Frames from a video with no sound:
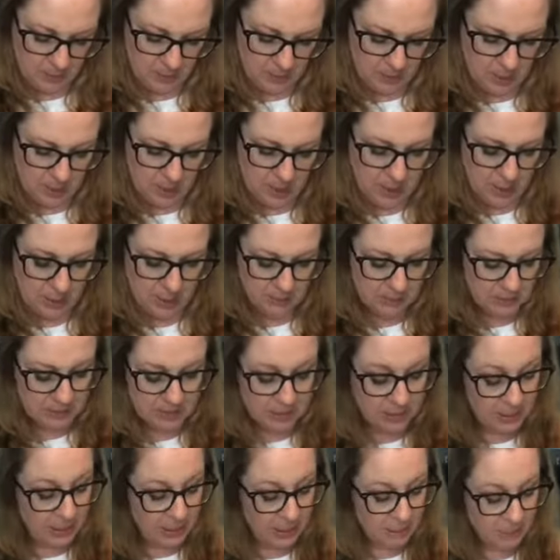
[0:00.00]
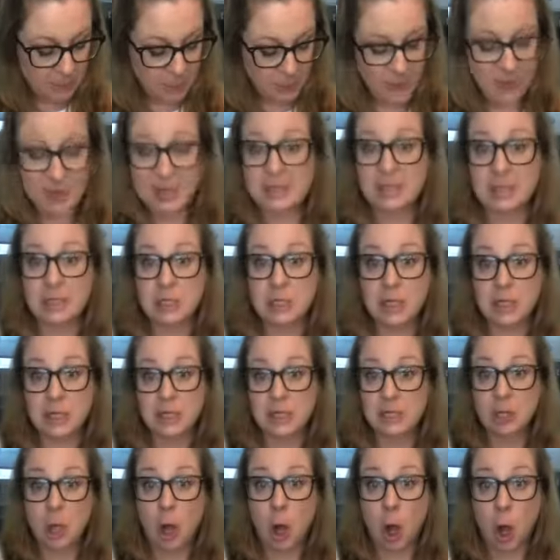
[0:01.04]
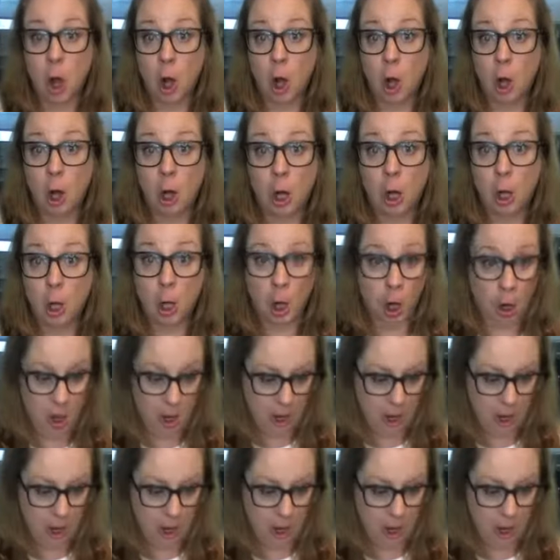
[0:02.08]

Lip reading: And I'm just gonna keep doing this until it's all gone.